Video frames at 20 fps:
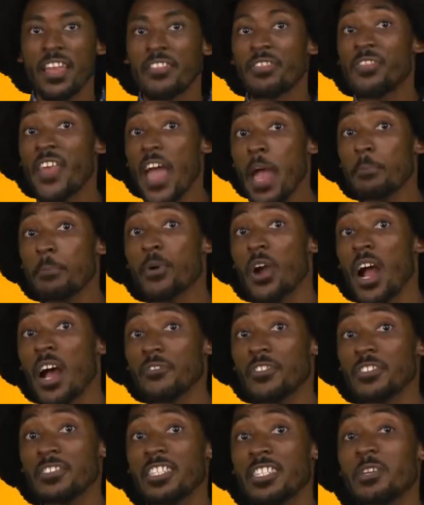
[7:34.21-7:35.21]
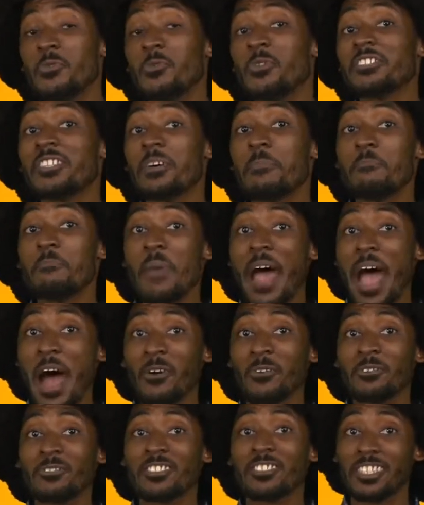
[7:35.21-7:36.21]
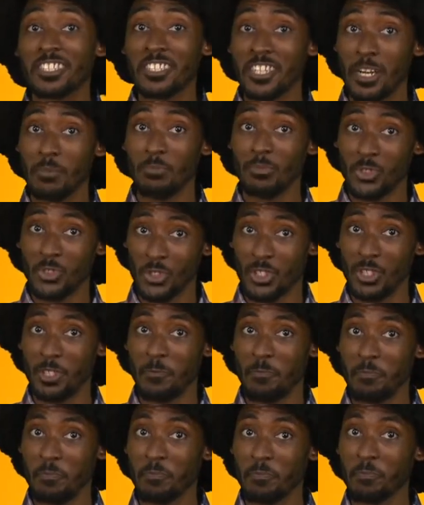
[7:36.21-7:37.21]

That prophecy was about to come true.